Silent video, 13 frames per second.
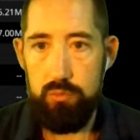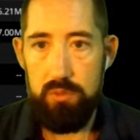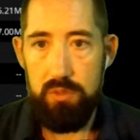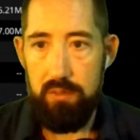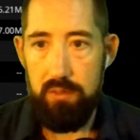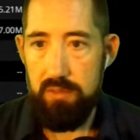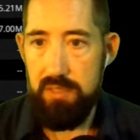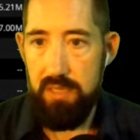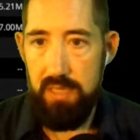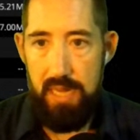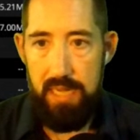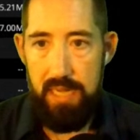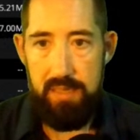Now, did
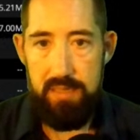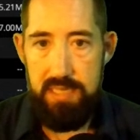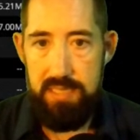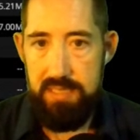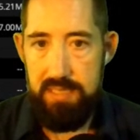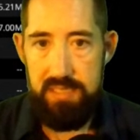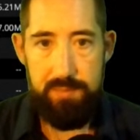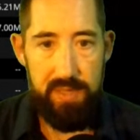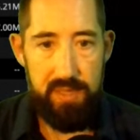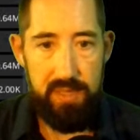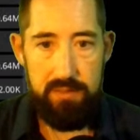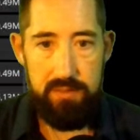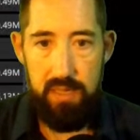any of these
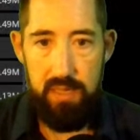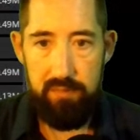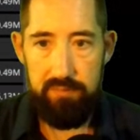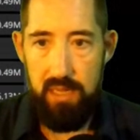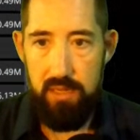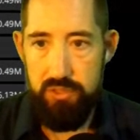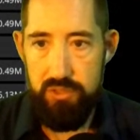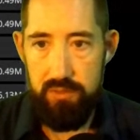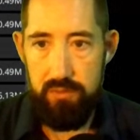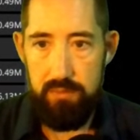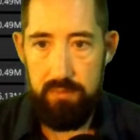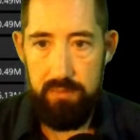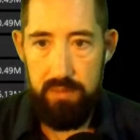expand to have larger?
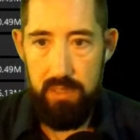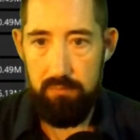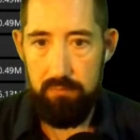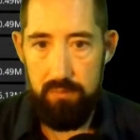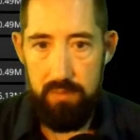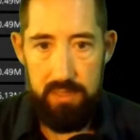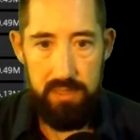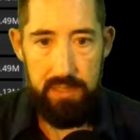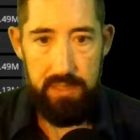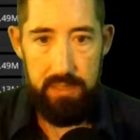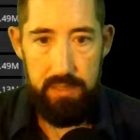Not really.